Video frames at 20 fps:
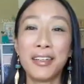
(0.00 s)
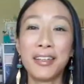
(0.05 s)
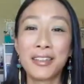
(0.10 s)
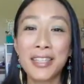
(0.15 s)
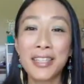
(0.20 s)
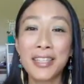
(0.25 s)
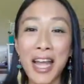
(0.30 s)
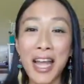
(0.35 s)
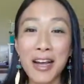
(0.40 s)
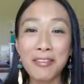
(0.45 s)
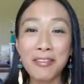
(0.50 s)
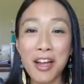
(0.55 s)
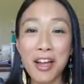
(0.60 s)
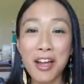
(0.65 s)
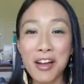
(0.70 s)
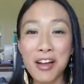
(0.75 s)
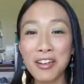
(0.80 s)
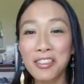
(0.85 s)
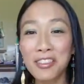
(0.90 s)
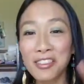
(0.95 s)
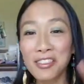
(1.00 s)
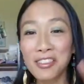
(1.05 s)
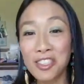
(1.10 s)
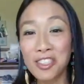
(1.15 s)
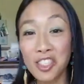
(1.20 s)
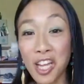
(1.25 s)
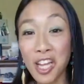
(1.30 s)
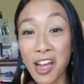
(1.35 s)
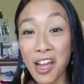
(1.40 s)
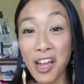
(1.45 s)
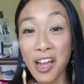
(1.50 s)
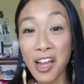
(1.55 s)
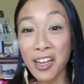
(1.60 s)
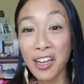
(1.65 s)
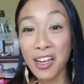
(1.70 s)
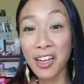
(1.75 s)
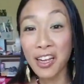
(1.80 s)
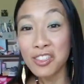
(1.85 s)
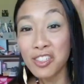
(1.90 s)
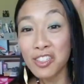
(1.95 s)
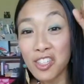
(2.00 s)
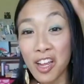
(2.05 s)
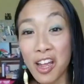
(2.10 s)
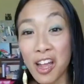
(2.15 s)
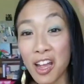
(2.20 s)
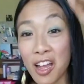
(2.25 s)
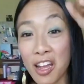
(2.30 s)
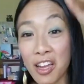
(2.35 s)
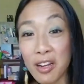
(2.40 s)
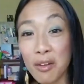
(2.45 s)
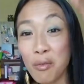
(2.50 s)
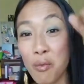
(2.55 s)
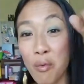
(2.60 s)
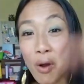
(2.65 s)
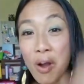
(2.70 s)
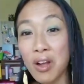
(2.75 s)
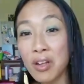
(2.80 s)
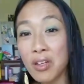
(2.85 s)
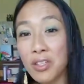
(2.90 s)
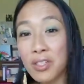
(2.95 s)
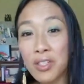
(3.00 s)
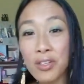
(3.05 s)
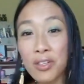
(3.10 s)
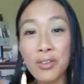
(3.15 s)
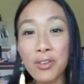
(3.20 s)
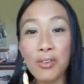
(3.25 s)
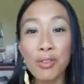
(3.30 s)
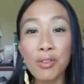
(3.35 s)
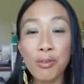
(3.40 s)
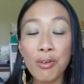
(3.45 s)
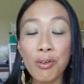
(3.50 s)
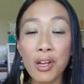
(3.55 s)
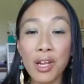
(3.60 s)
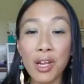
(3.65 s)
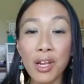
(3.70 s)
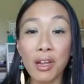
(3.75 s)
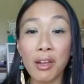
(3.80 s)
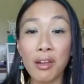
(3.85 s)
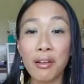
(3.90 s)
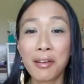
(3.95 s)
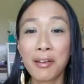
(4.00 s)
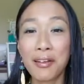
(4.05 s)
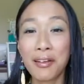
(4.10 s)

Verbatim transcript: Sound on, check, check, 1, 2, 3.